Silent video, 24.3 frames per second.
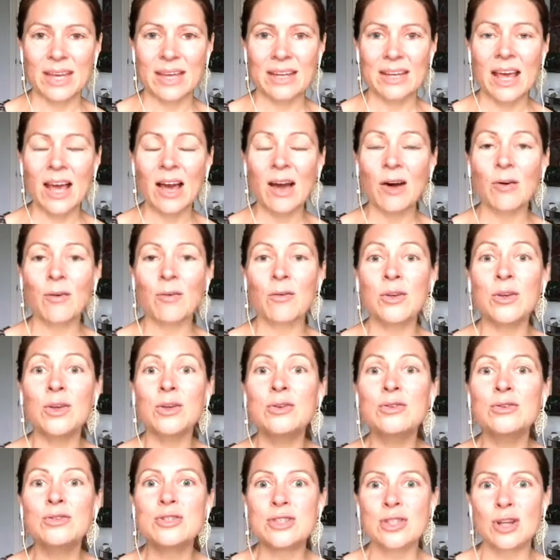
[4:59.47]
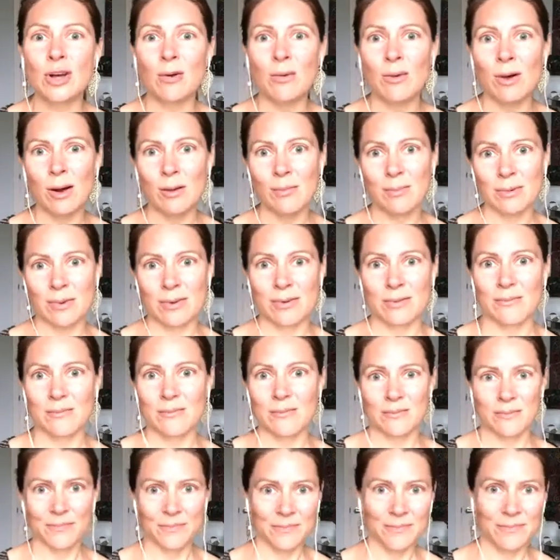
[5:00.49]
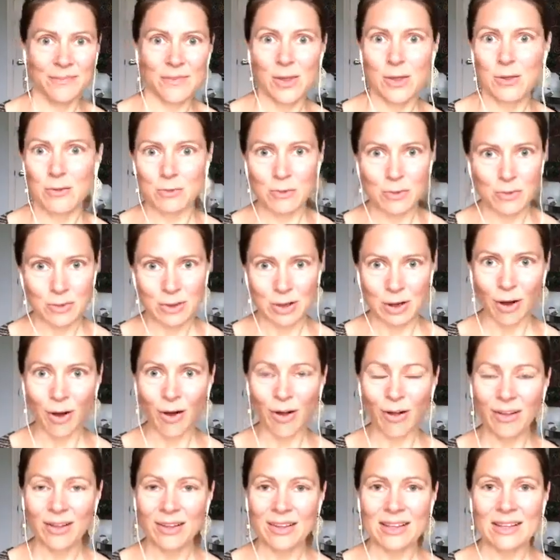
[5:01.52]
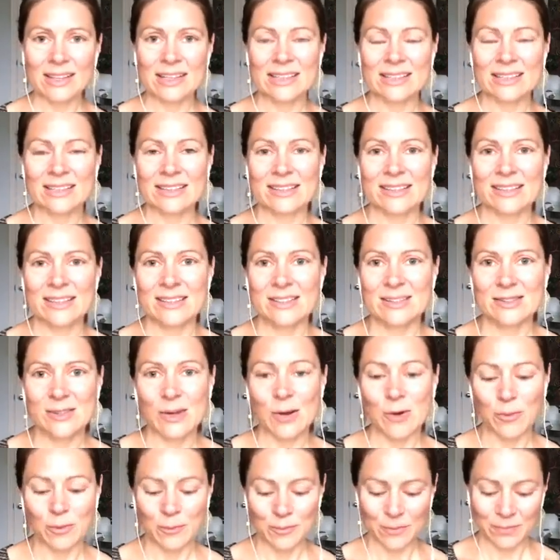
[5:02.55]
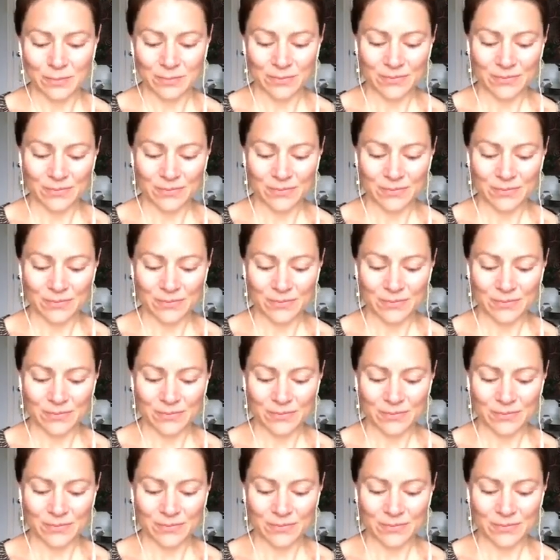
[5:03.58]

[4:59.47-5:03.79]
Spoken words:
And how you show up through it all. So